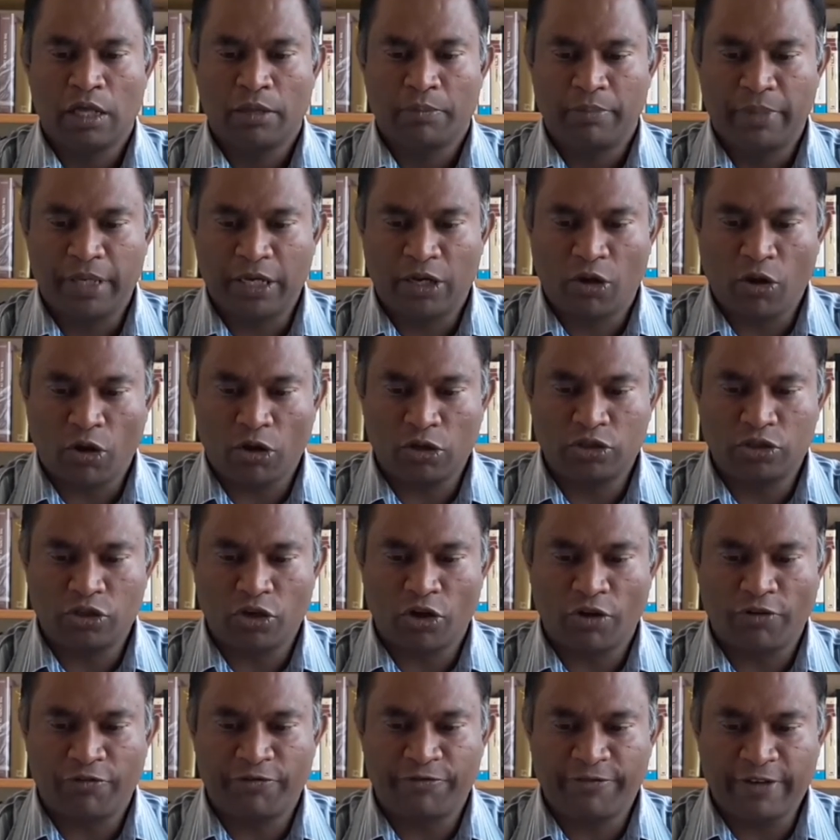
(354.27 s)
because
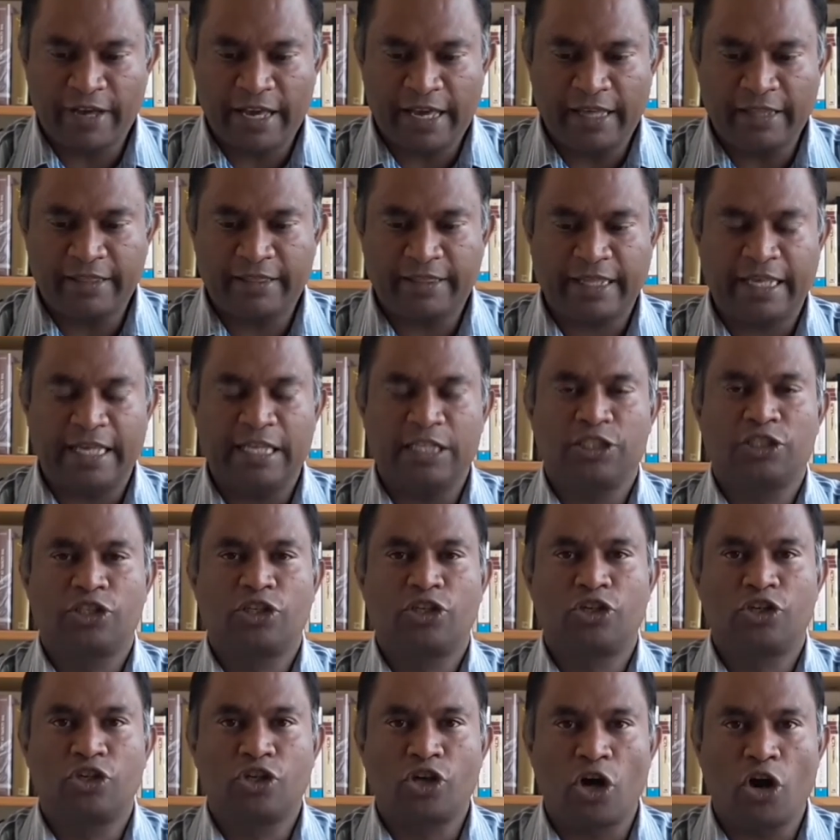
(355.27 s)
your faith is
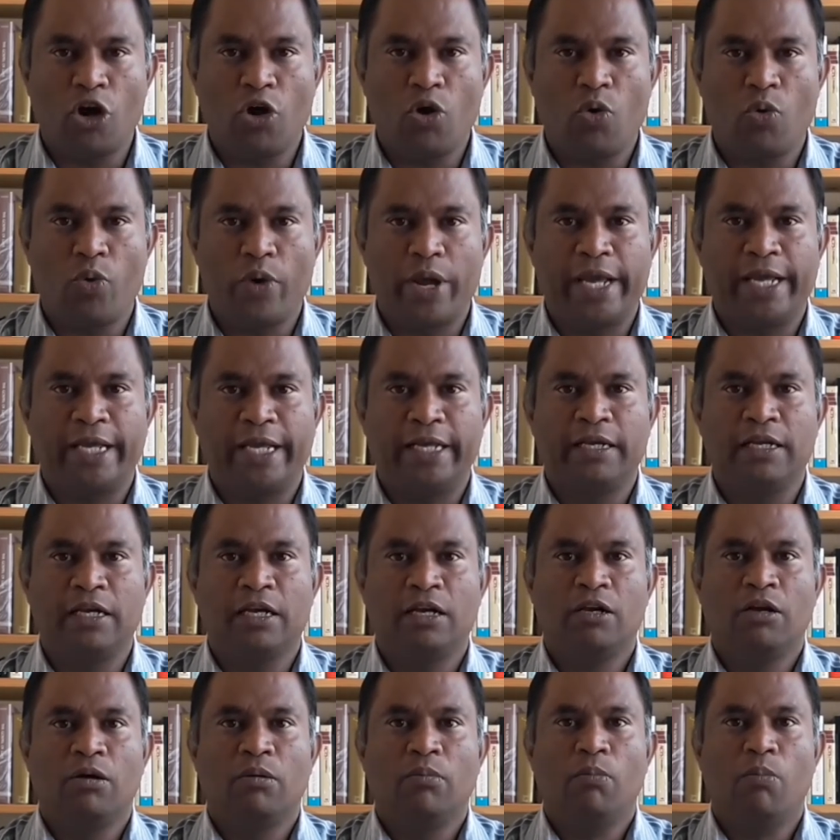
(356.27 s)
growing
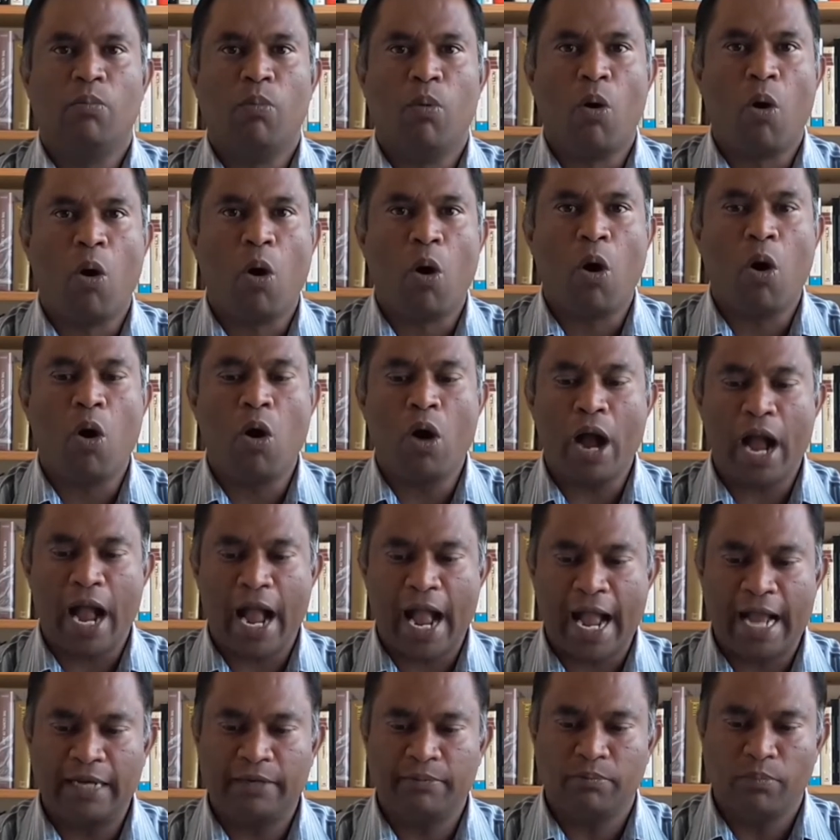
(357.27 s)
more
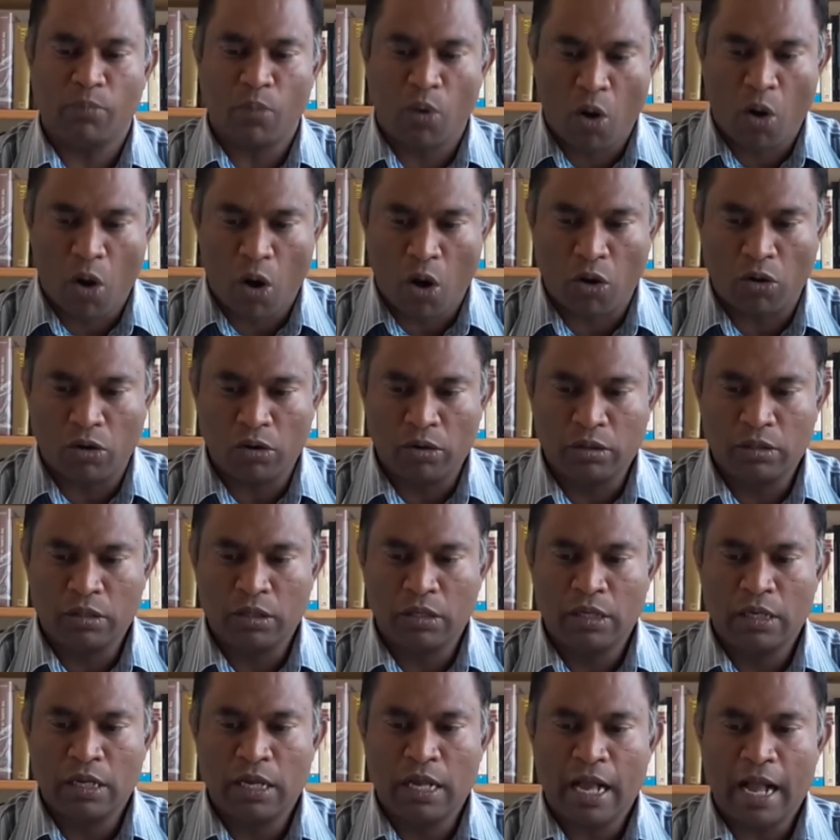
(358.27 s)
and more,
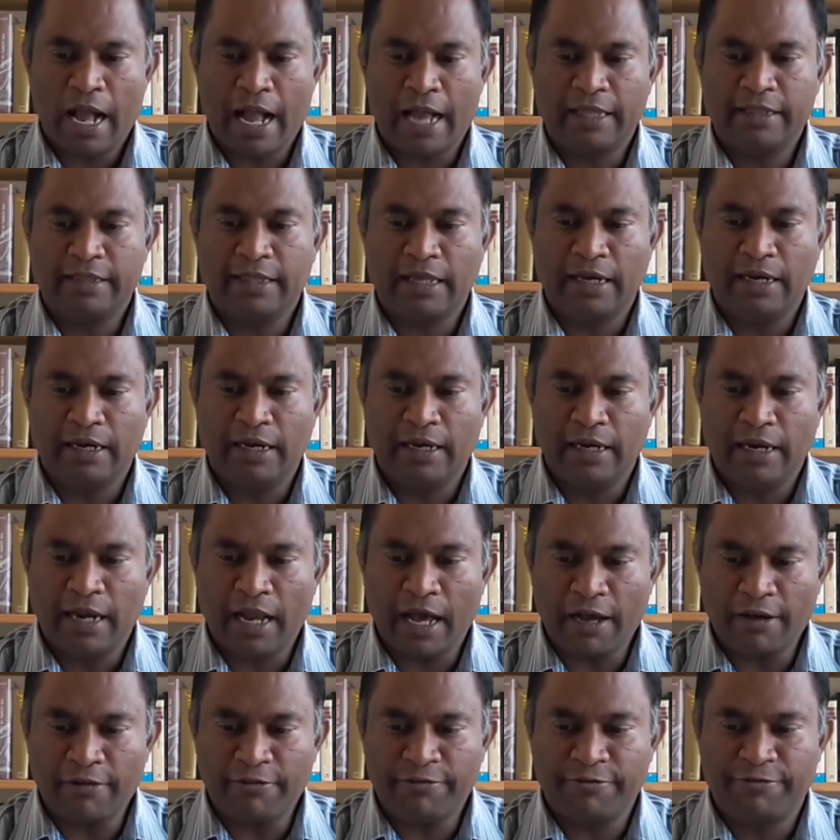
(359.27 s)
and the
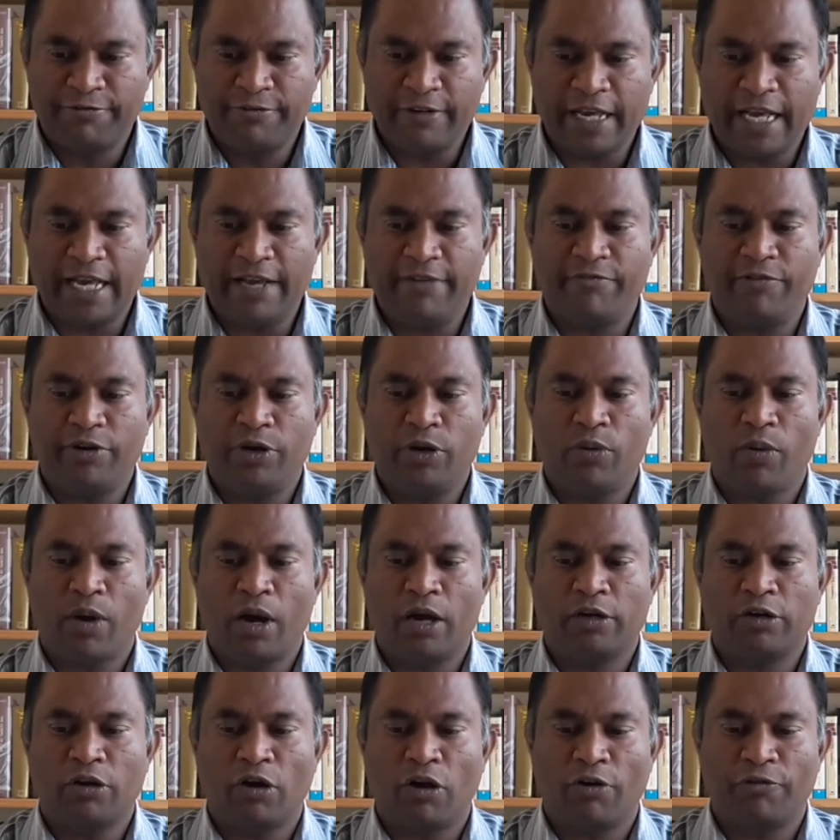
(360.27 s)
love every
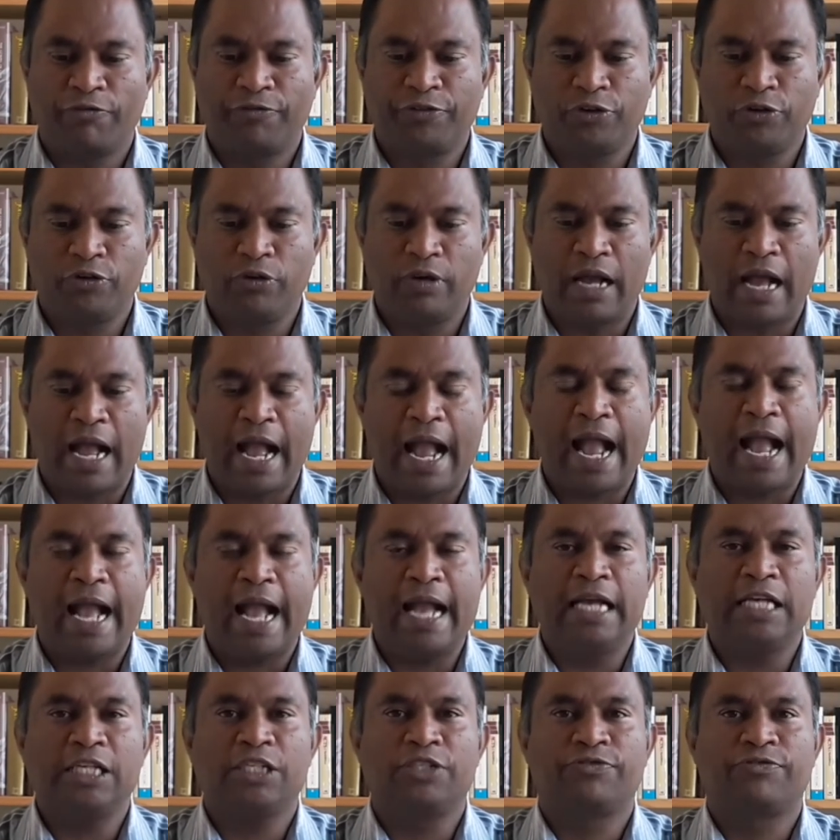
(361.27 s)
one of you
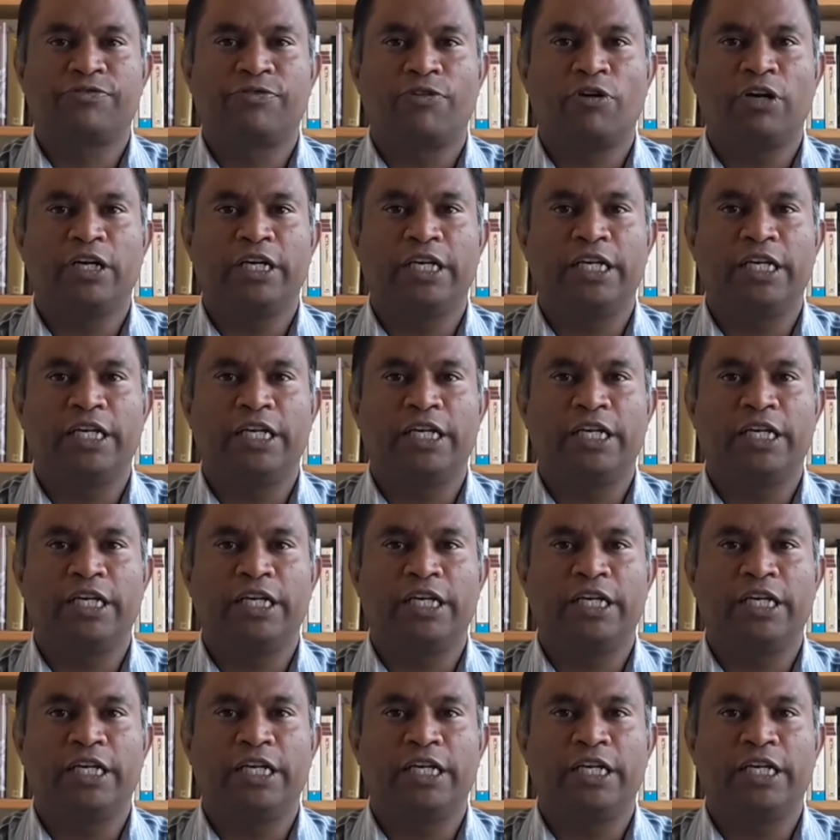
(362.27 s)
has for